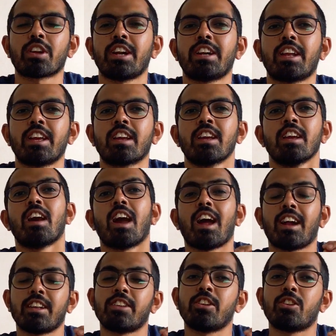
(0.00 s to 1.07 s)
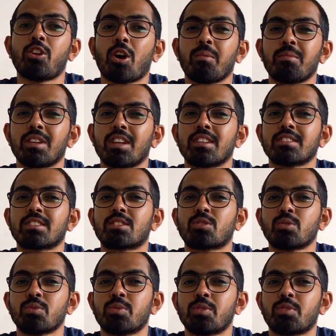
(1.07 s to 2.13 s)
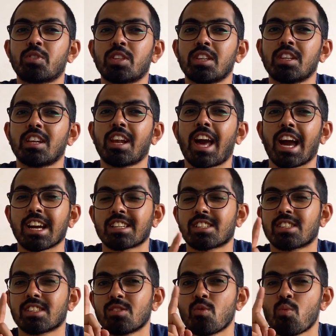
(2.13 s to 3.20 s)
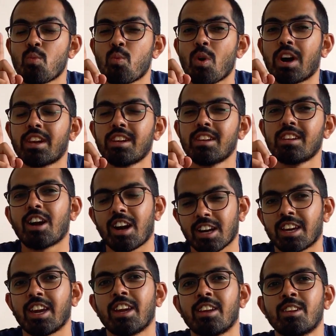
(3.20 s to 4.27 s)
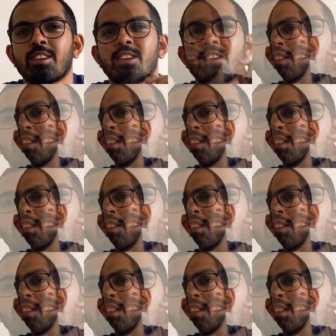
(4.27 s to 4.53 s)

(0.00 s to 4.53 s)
rating and the Dominar 250 lacks 1 again,